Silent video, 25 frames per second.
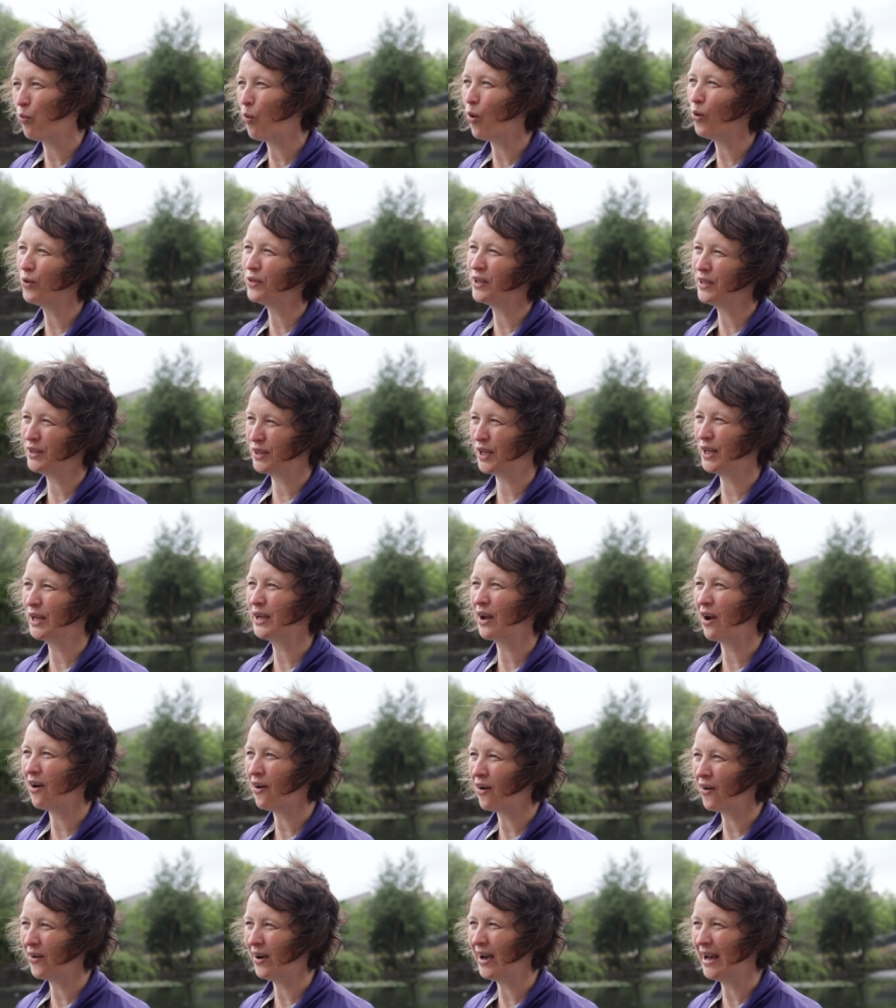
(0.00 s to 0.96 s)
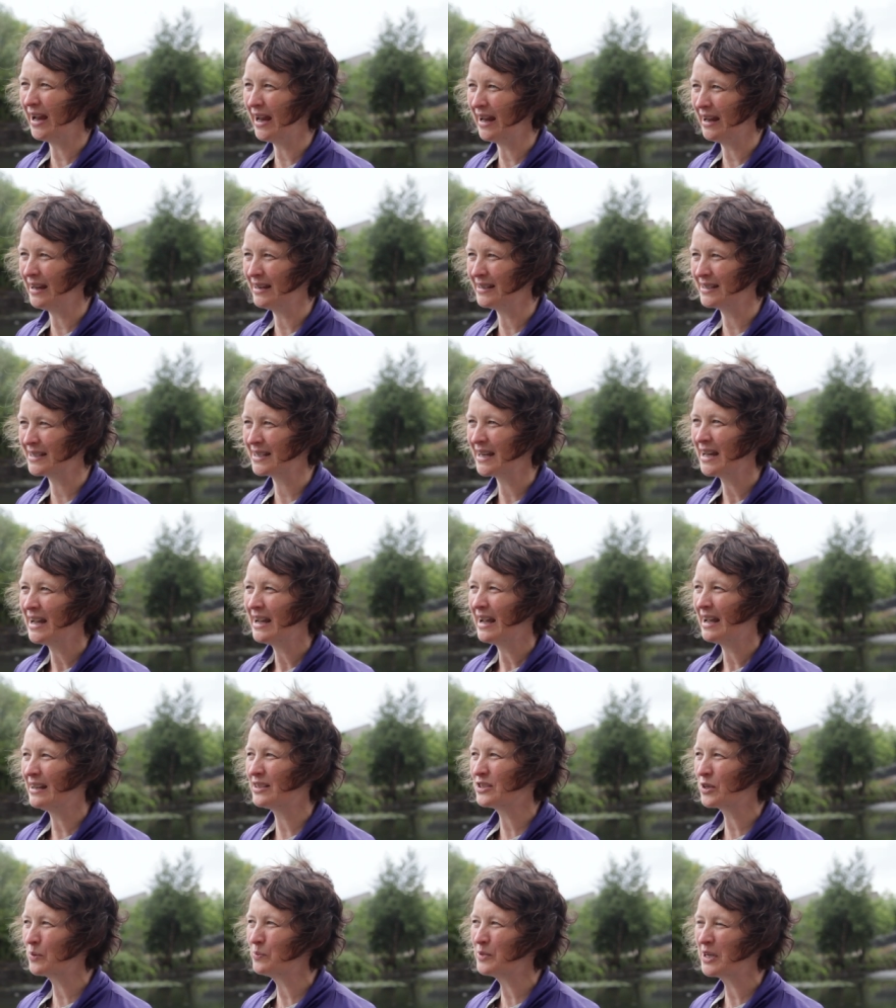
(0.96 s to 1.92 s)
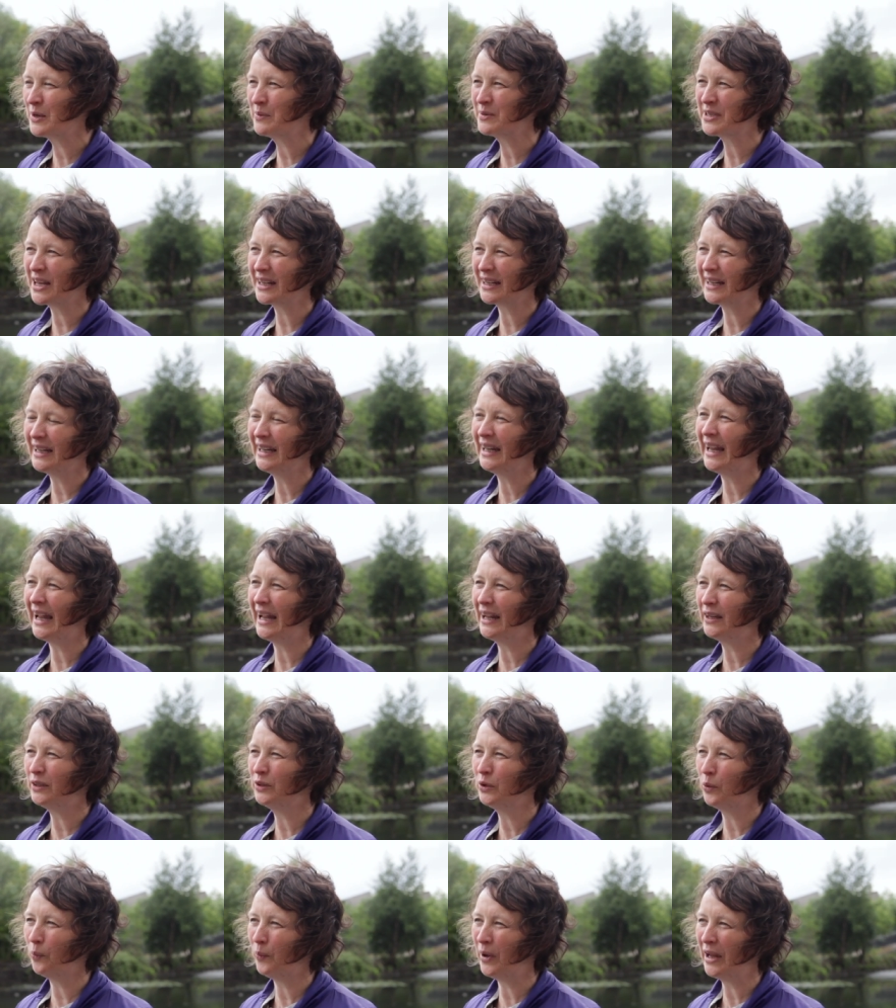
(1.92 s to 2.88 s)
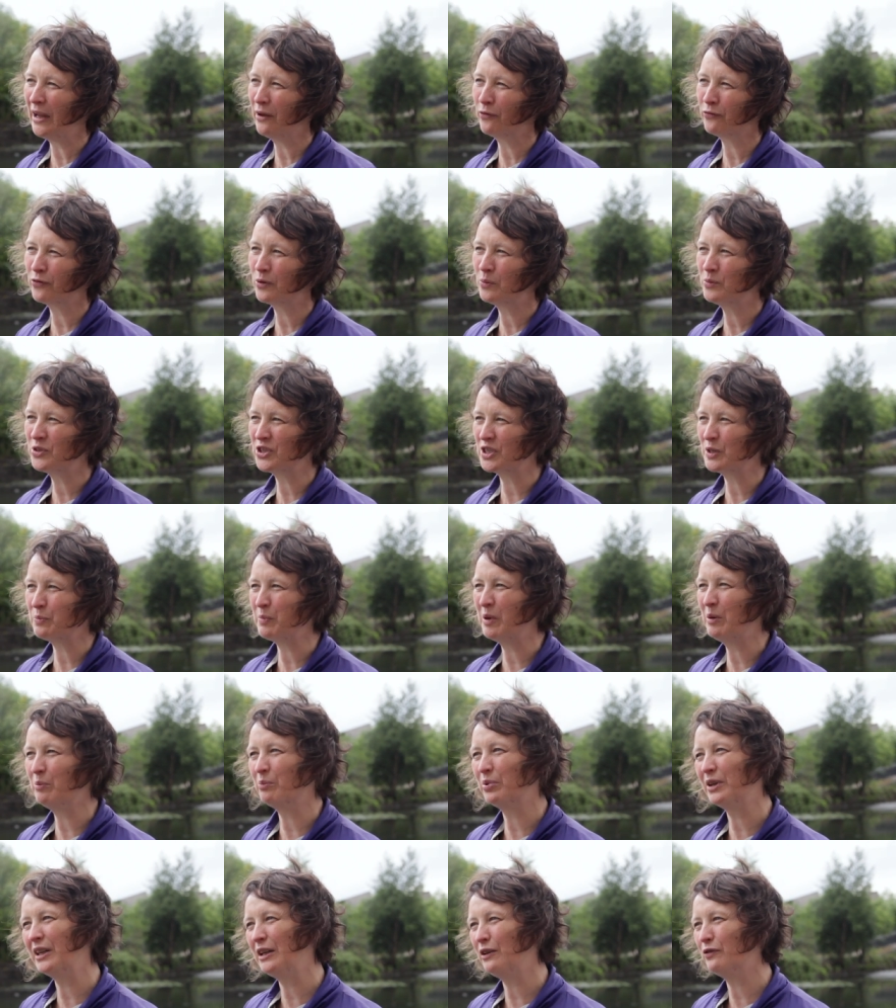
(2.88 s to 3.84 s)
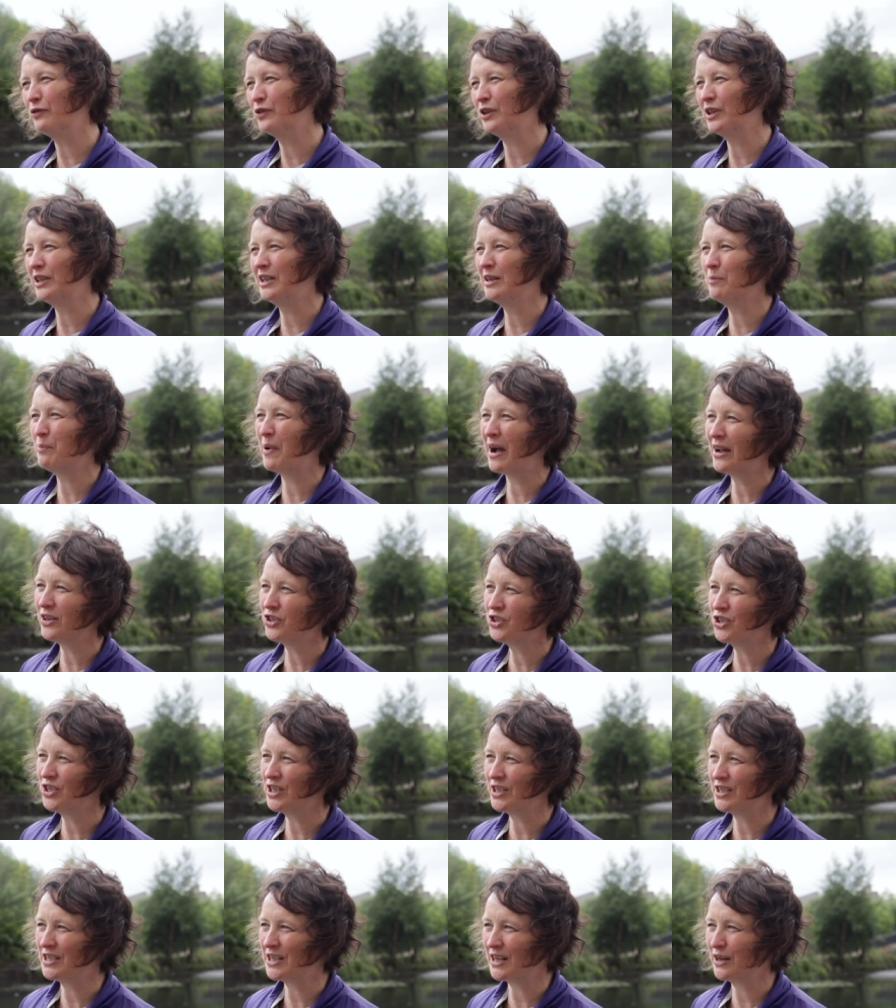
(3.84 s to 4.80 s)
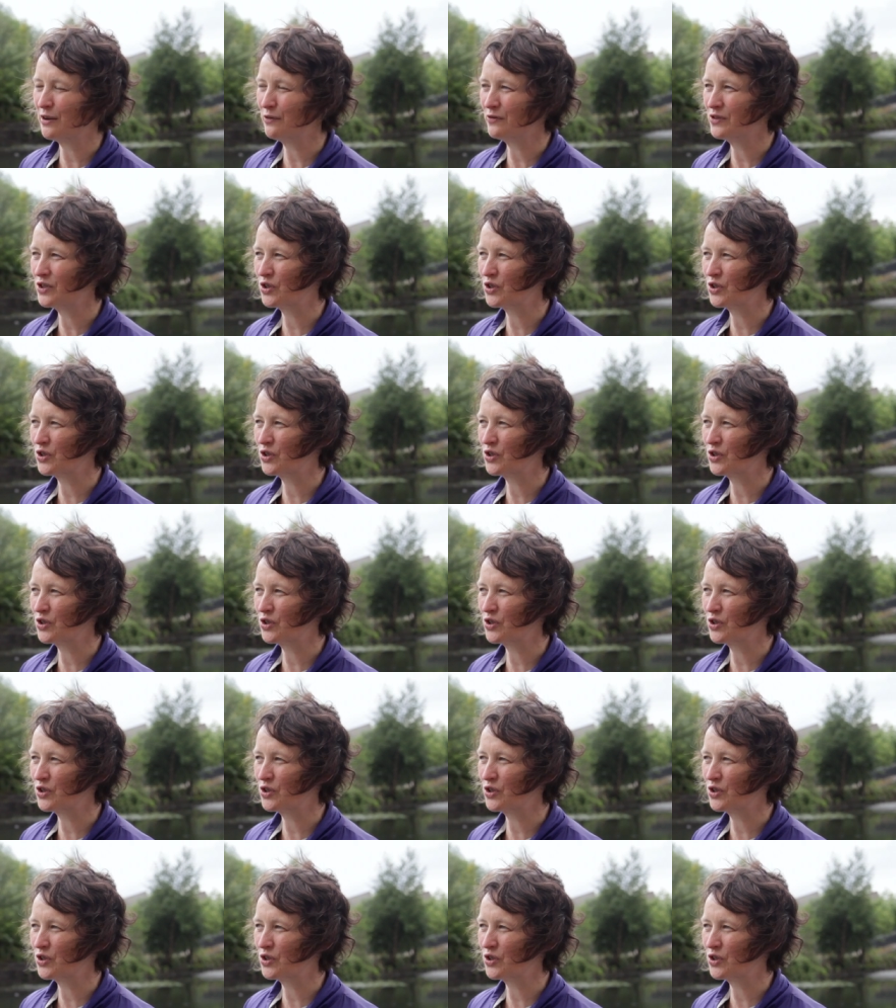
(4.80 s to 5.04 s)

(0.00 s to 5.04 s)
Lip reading: what they think art is, and sometimes that can get in the way from just being playful and imaginative.